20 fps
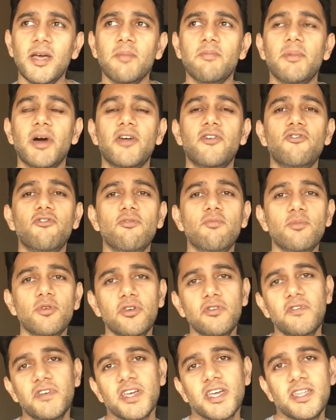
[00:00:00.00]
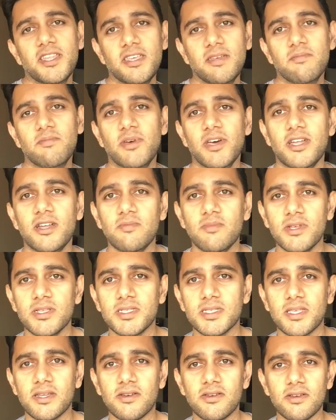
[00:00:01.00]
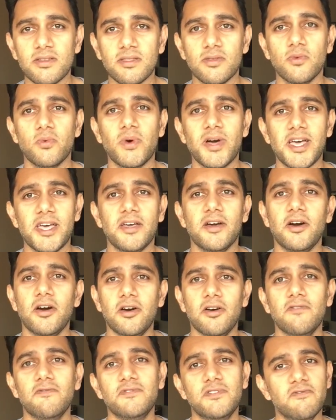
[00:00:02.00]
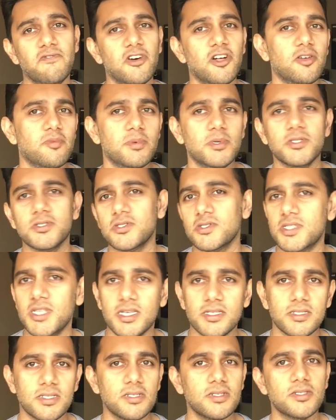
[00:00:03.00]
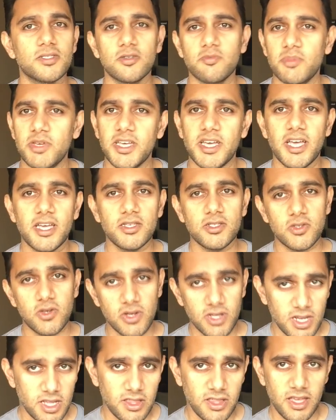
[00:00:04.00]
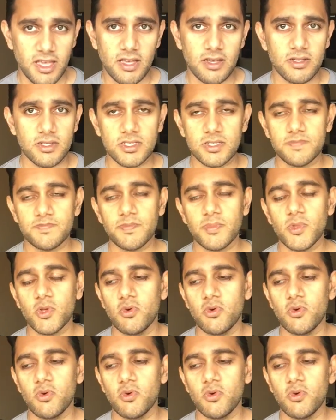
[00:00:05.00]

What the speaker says: by removing any impediments that are in the way of developers or testers or BAs or anything else.